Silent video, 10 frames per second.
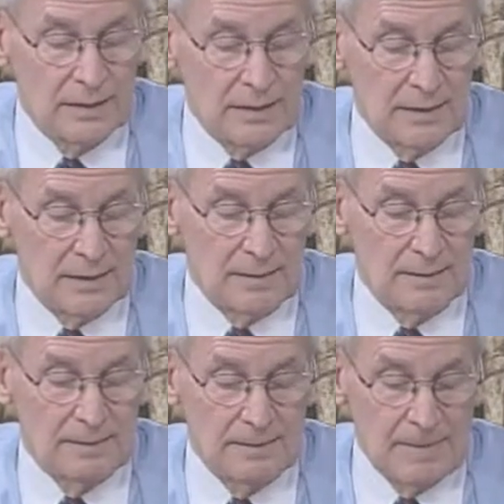
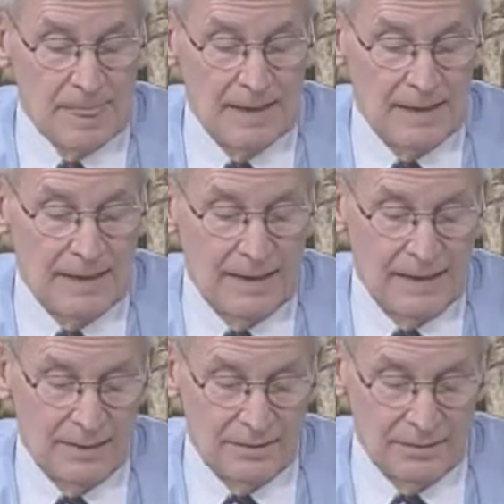Uh,
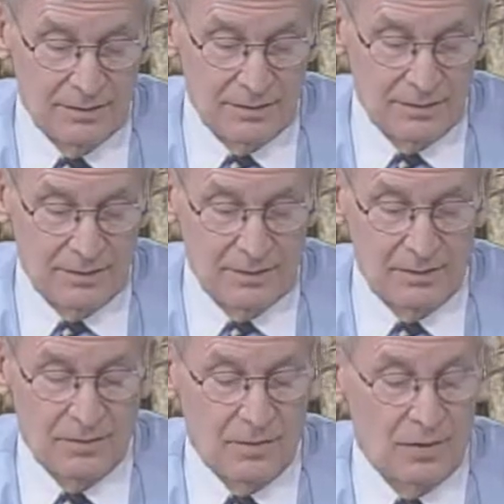and the,
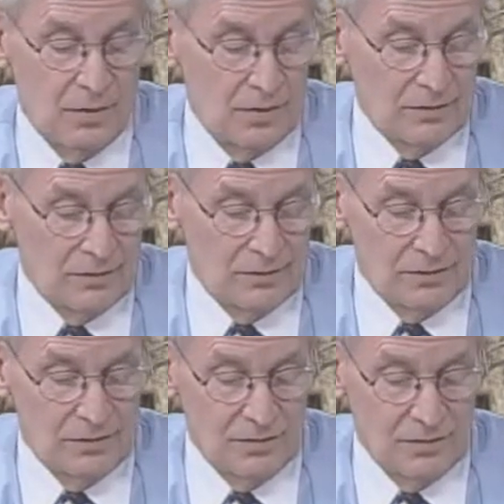the
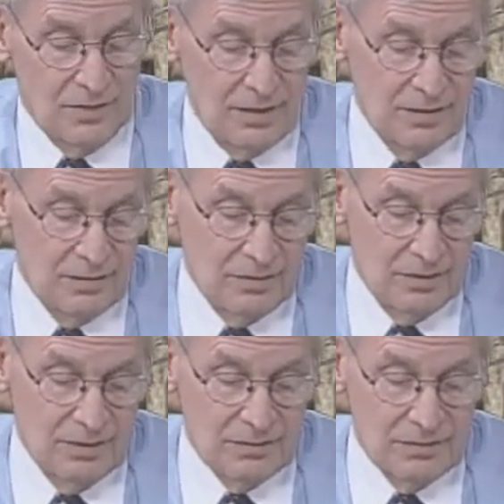Harts, Clyde
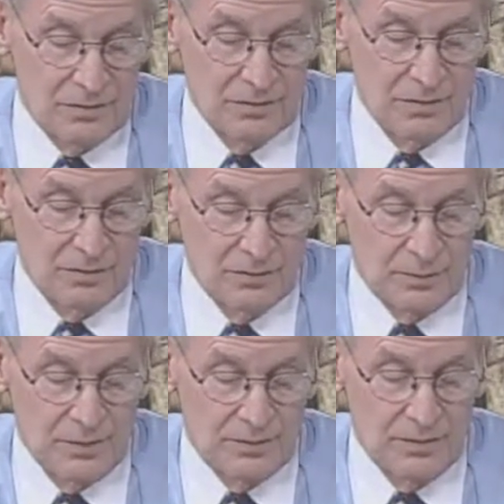Hart, who was
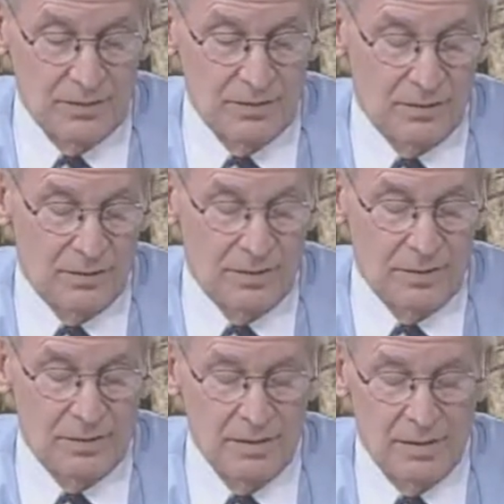president of the
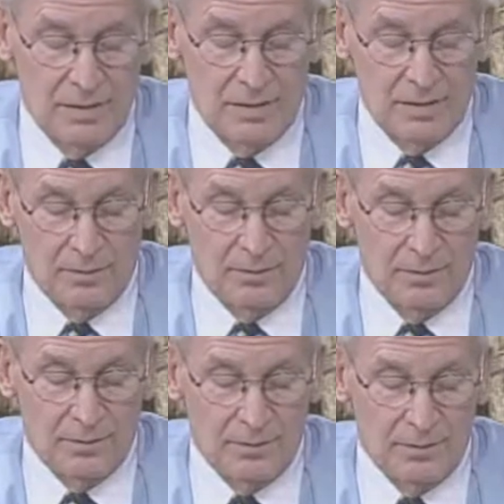uh, uh
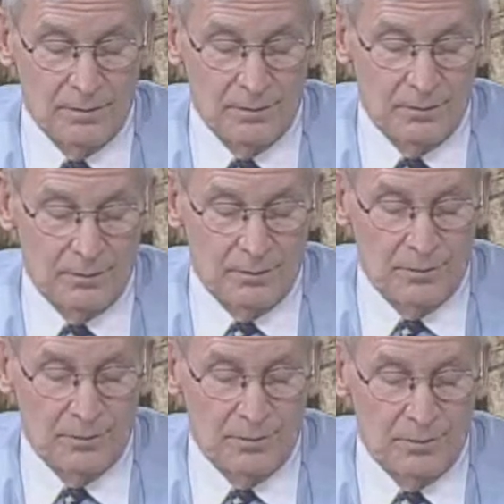
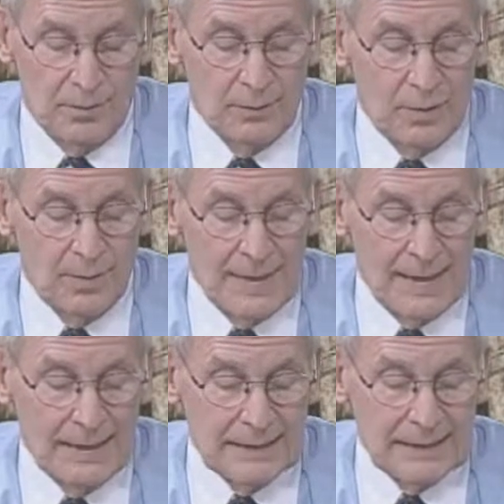Bryn Mawr
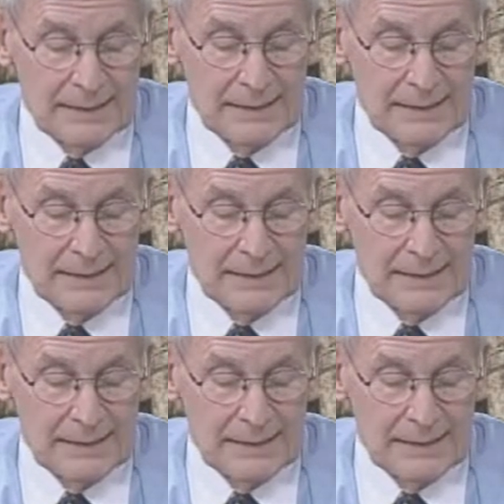Bank,